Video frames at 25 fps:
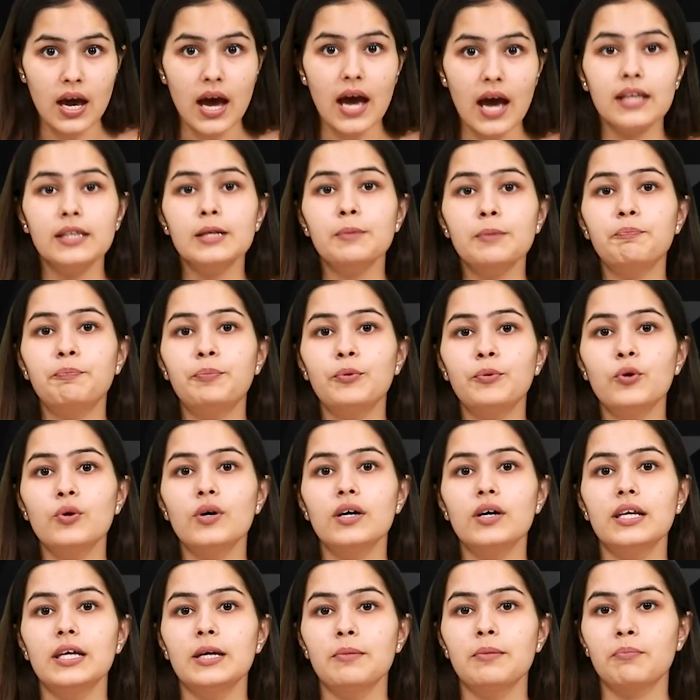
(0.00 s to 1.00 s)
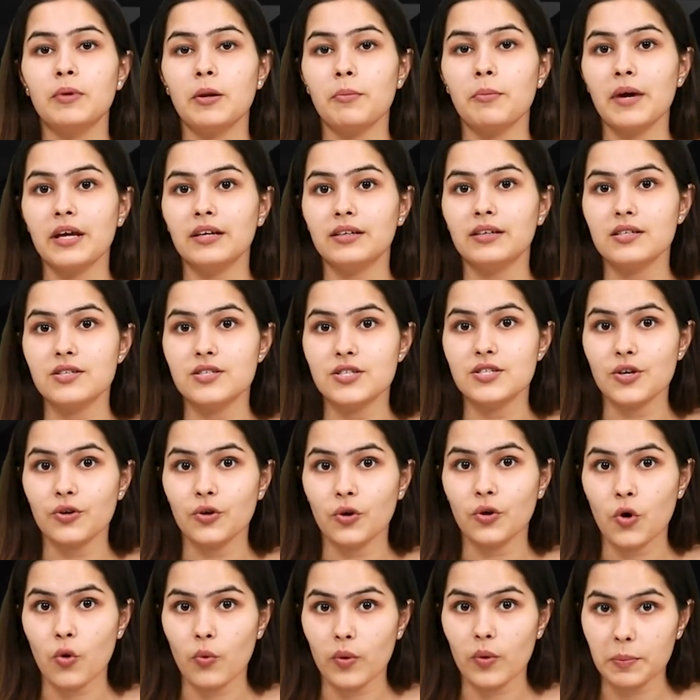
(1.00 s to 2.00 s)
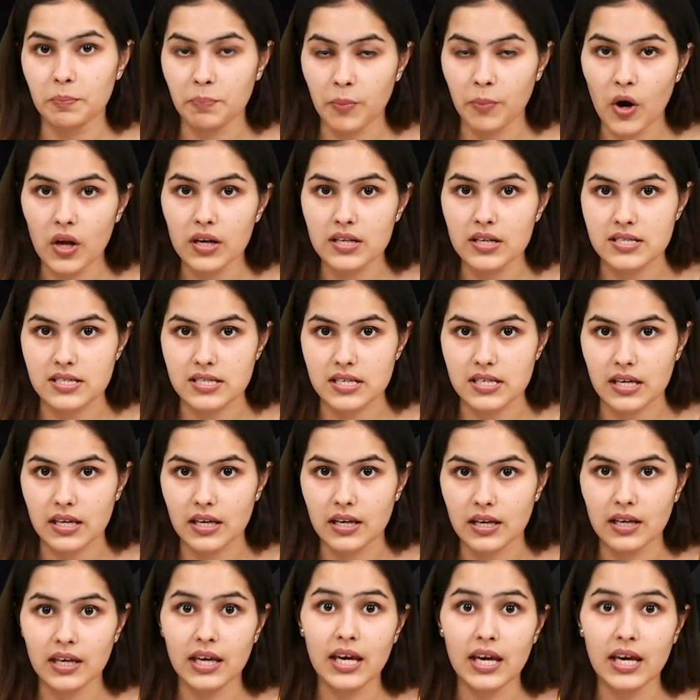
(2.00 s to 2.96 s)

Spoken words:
and the poorly implemented zero COVID policy,